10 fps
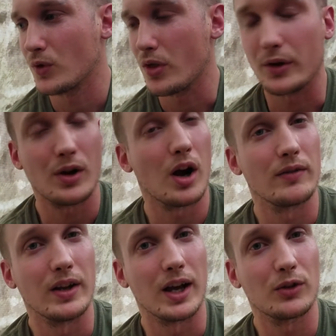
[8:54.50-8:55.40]
the
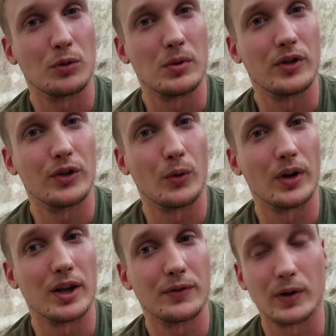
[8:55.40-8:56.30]
carving axe would be so
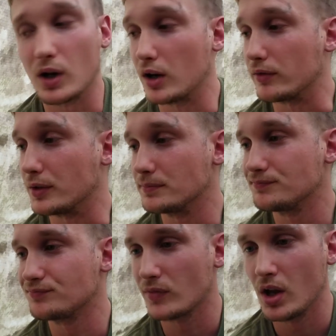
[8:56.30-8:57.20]
nice for carving?
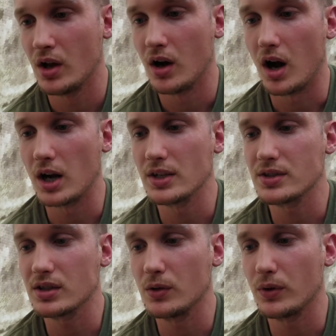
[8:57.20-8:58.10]

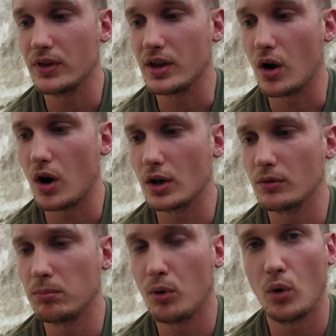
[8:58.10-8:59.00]
Honestly, with the
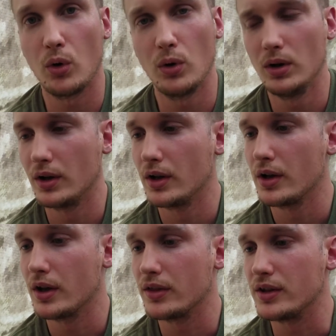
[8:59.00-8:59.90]
hardened pole,
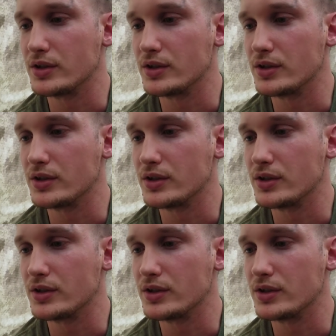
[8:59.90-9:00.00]
the